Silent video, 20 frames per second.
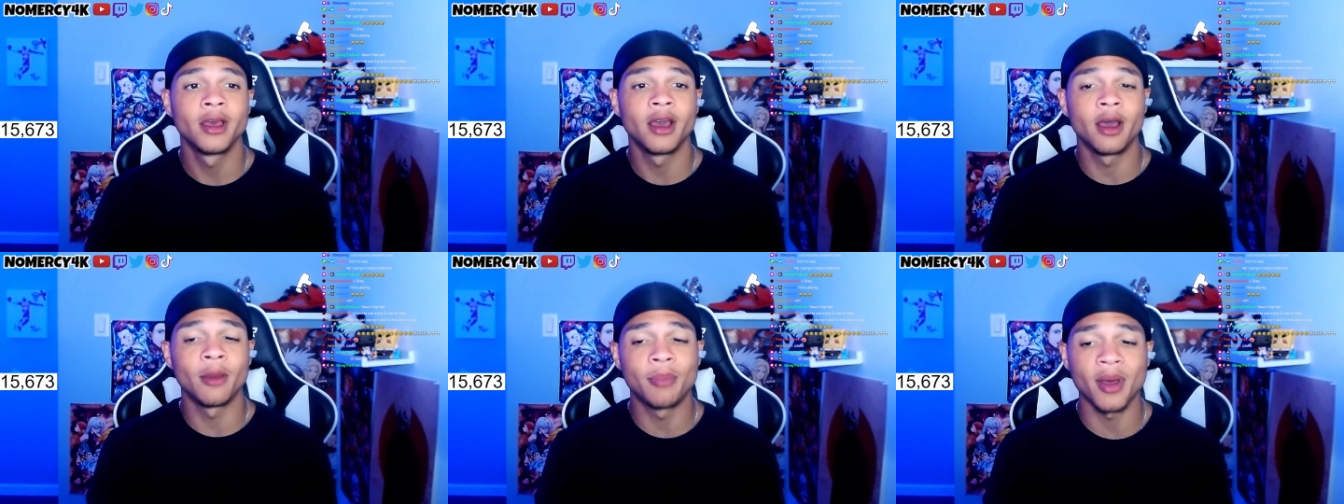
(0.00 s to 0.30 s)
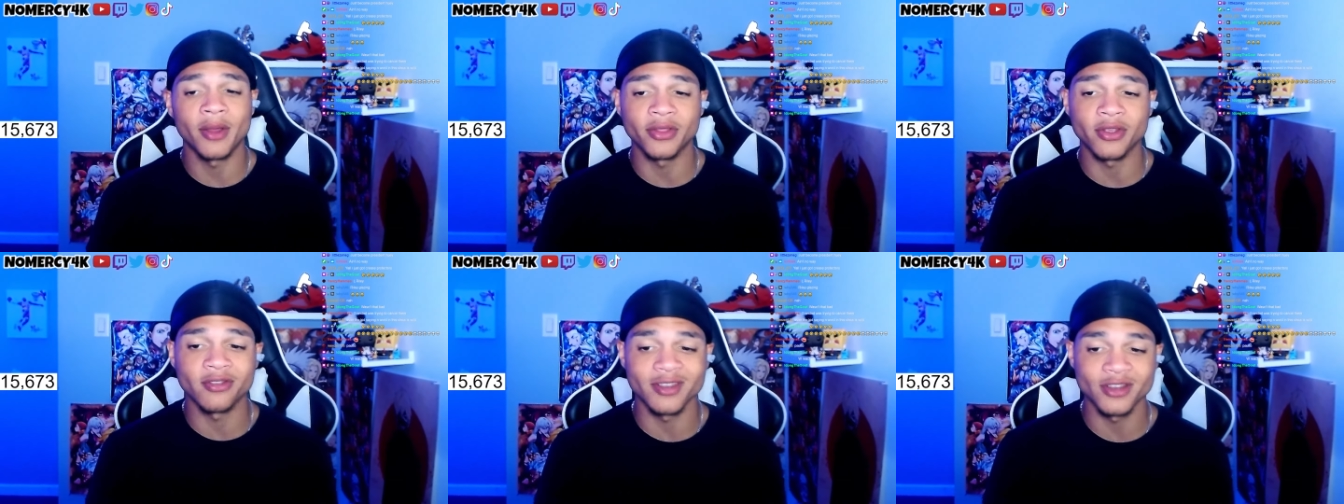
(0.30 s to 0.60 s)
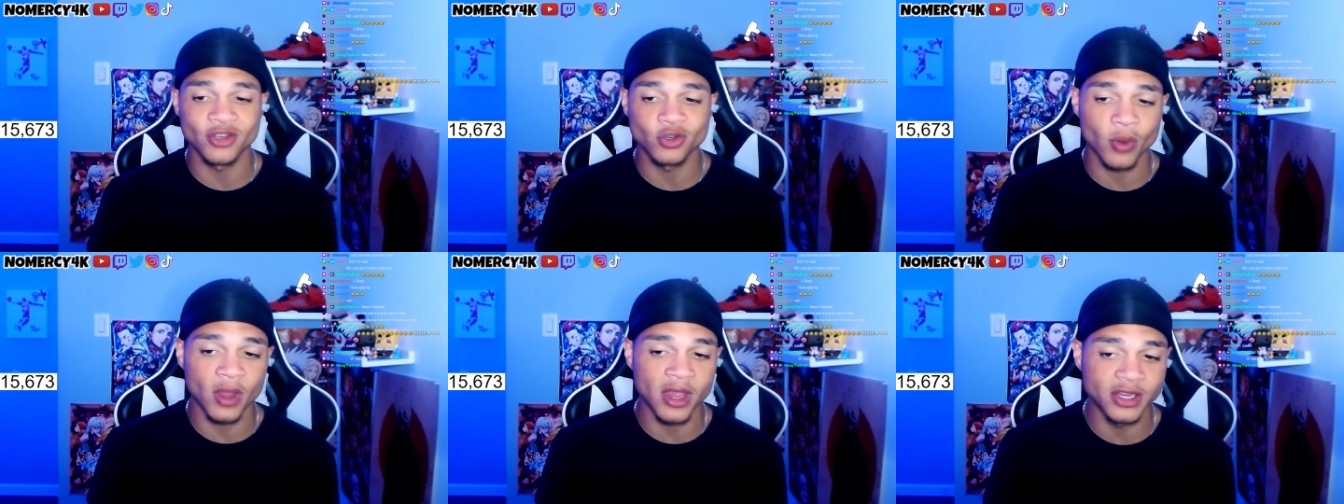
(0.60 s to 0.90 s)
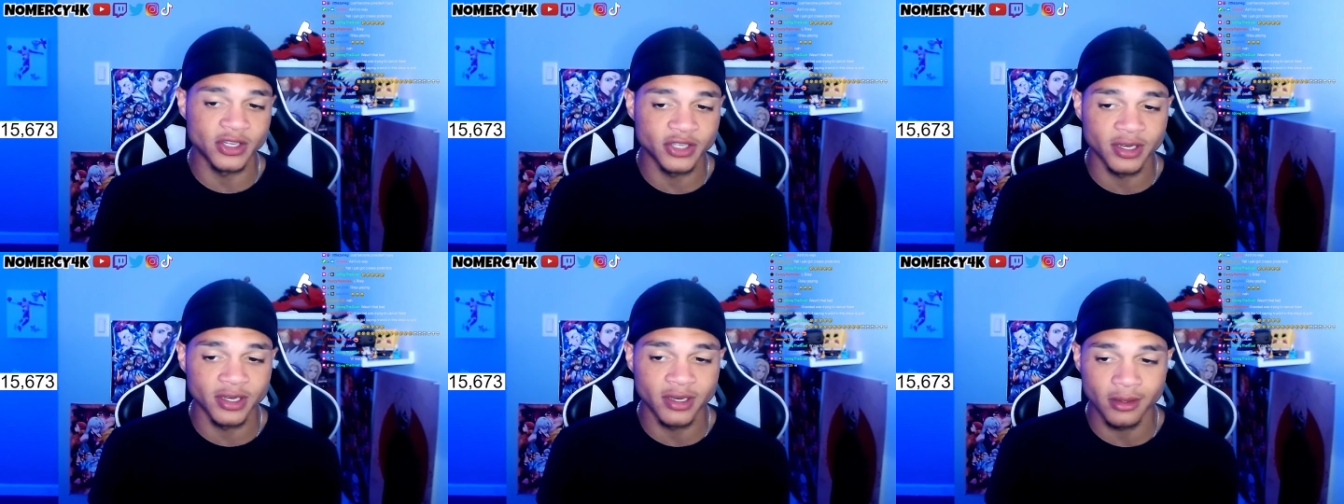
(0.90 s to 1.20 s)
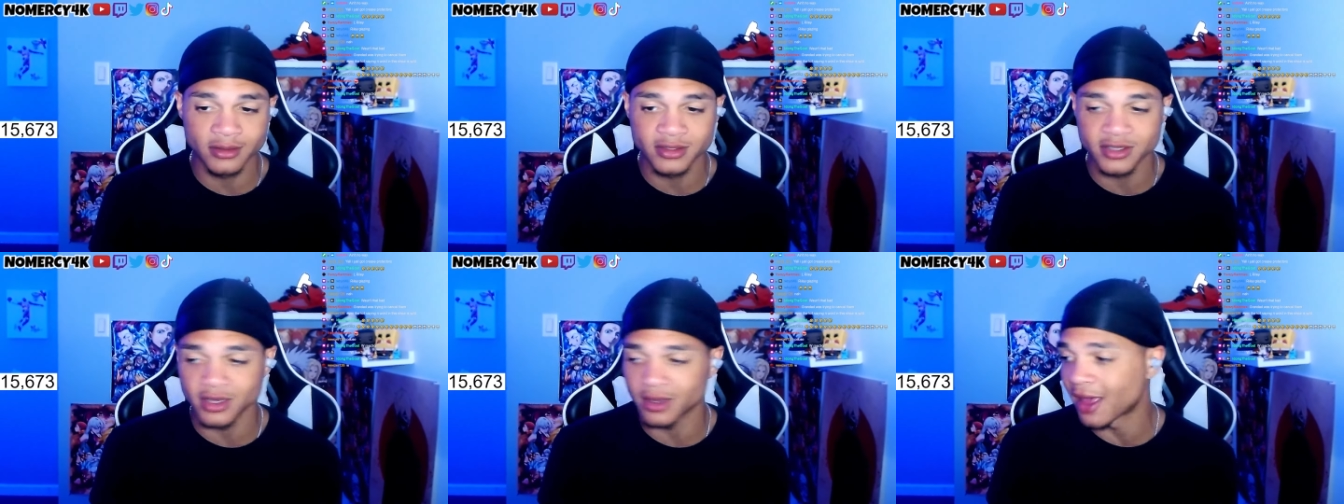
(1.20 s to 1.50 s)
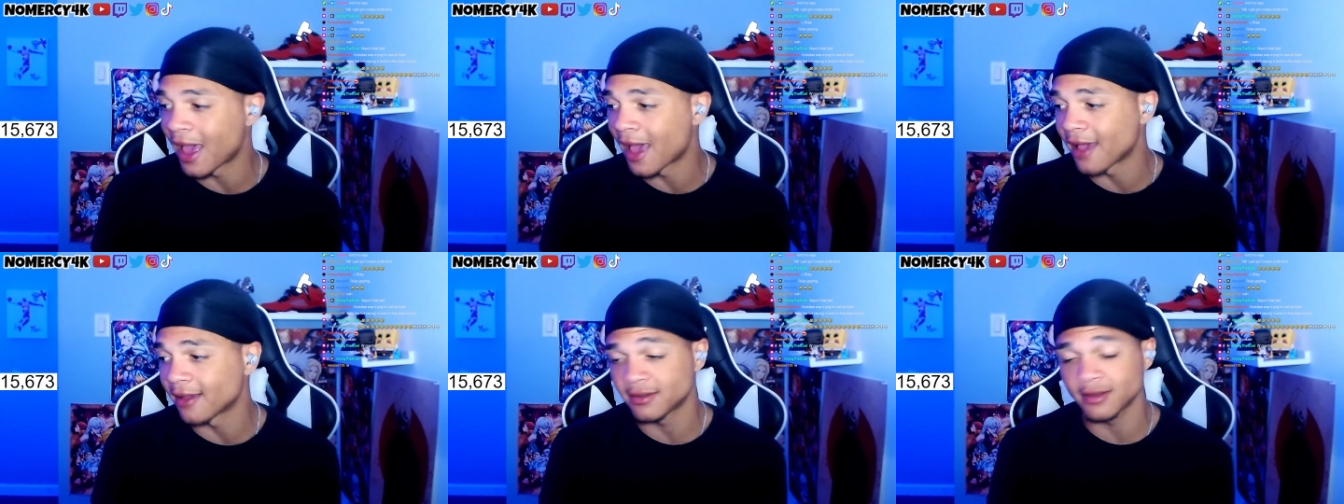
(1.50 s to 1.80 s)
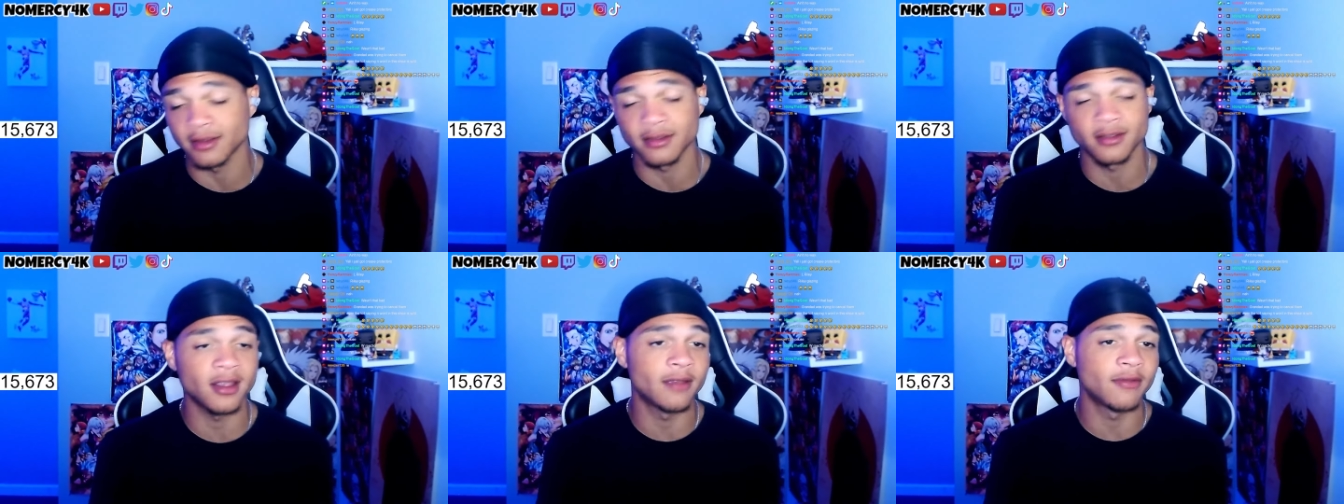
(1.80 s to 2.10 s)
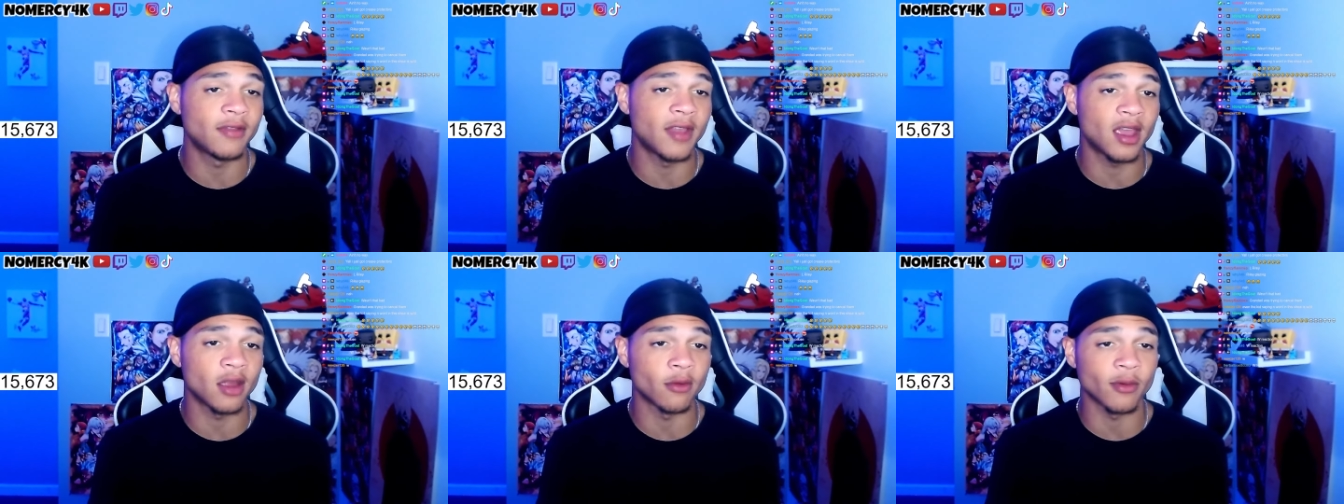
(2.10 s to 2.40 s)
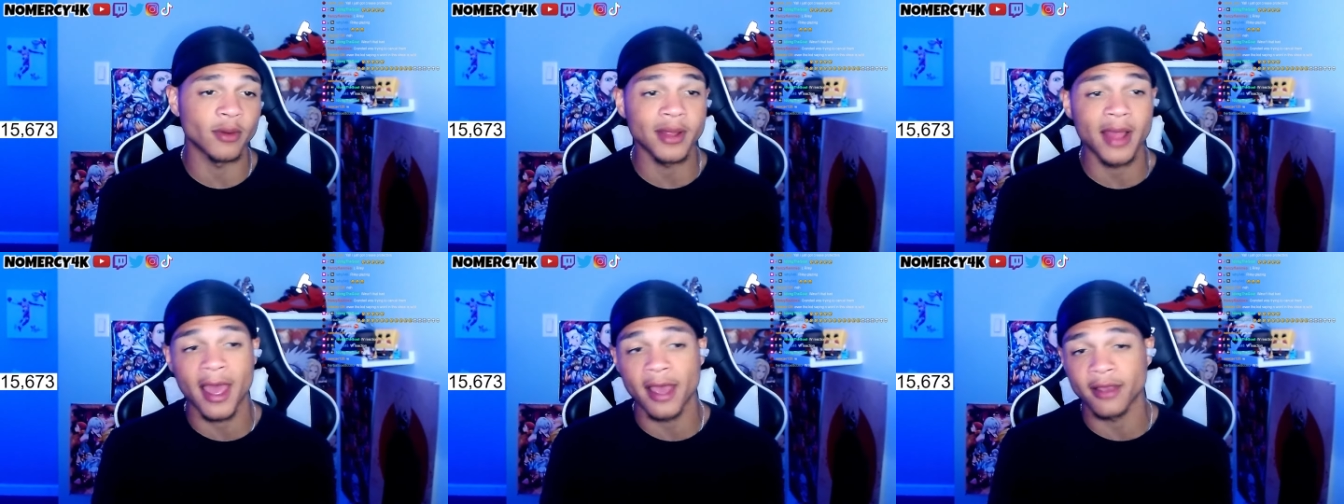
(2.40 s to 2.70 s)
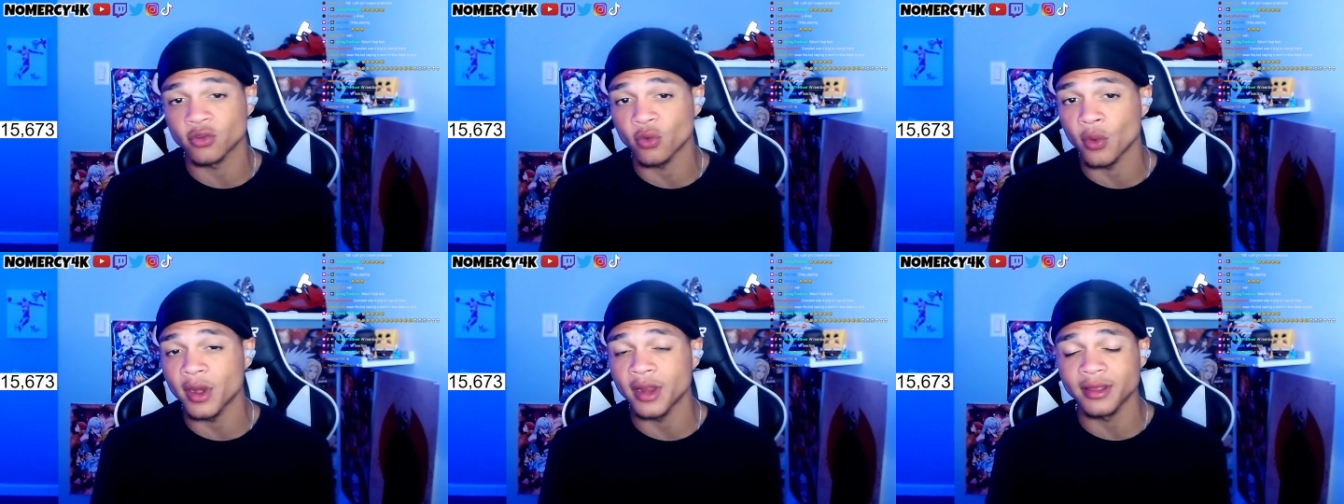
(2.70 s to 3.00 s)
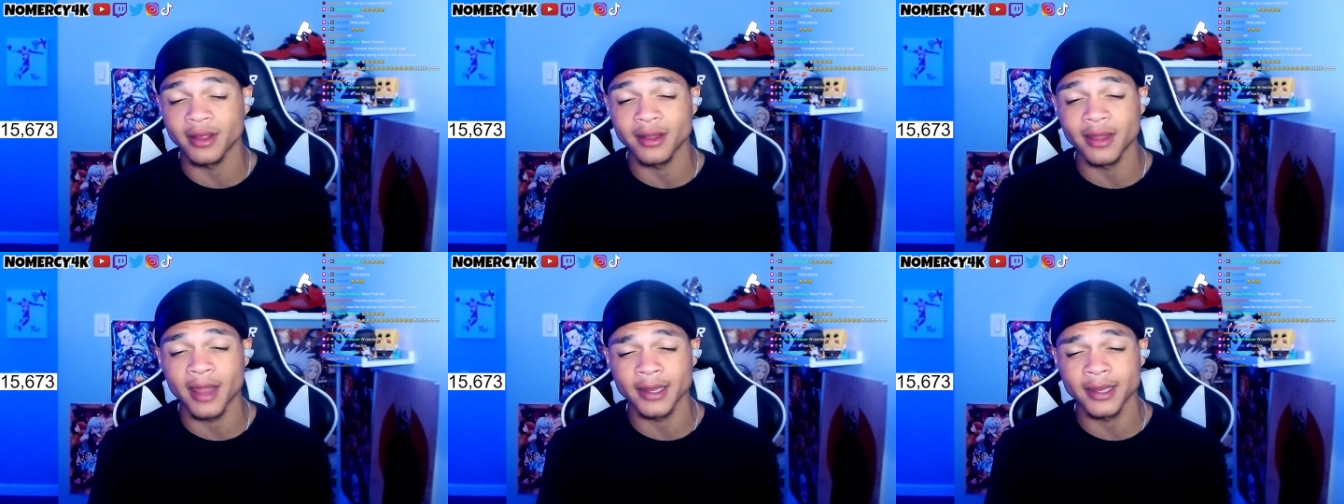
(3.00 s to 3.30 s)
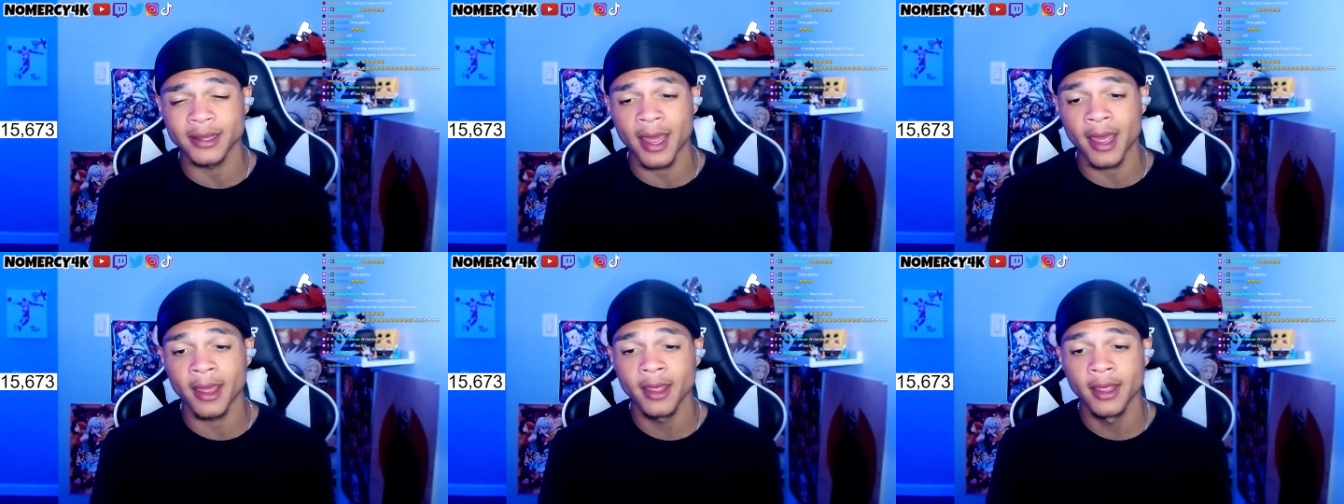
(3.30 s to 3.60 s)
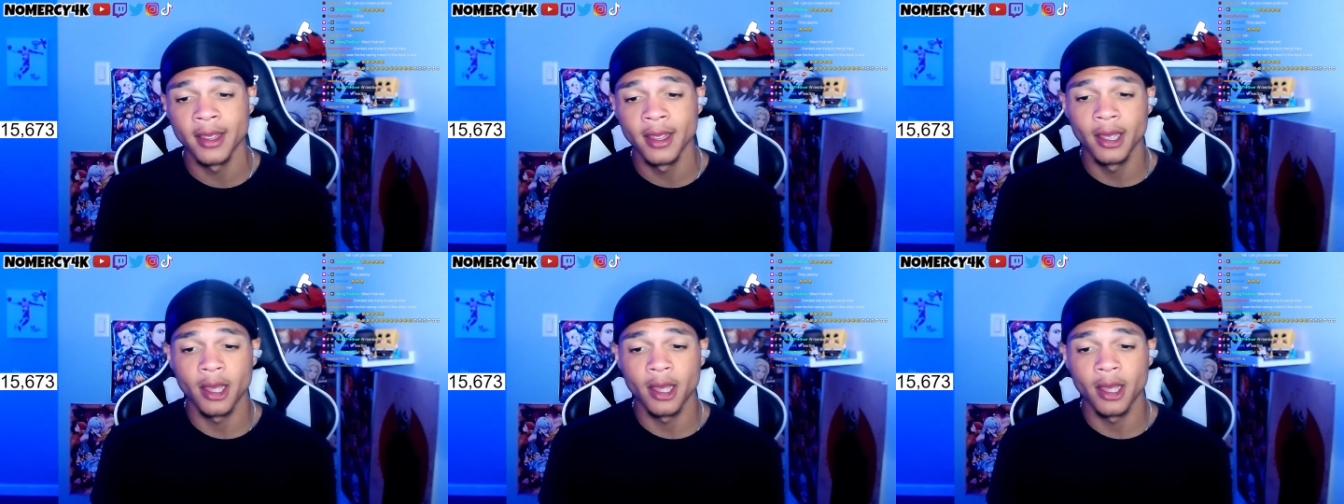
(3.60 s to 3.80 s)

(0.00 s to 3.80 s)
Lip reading: about the situation and to ask to see if they could relax or anything like that.